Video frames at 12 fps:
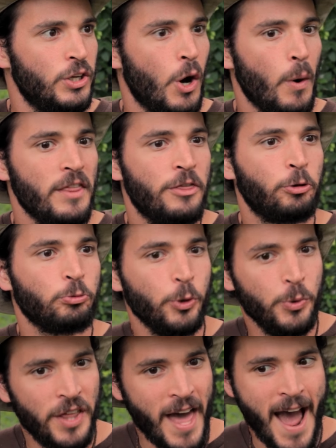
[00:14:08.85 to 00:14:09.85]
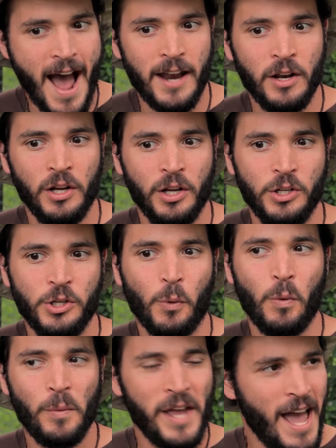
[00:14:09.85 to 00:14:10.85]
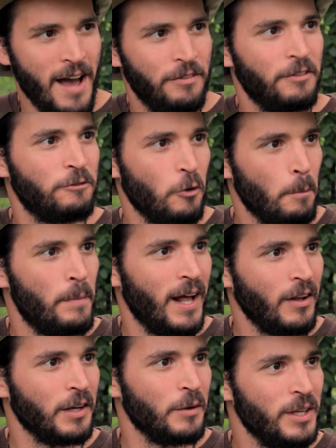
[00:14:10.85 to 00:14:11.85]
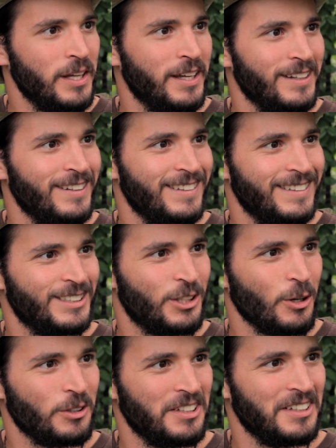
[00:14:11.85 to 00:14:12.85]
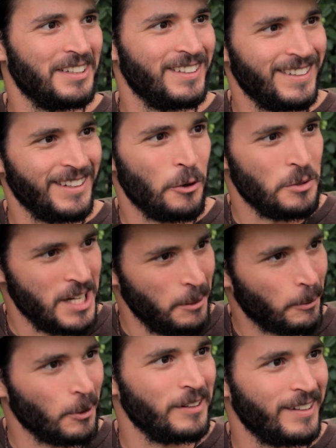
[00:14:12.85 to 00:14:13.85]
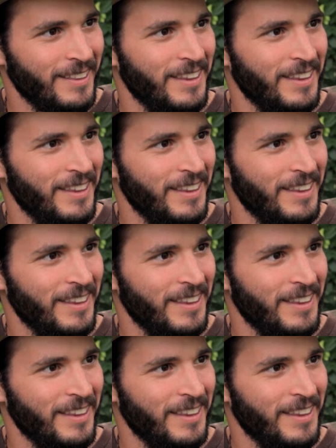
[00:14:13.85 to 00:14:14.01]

you know, and through that, you know, when we have a full belly, we can start to go deeper into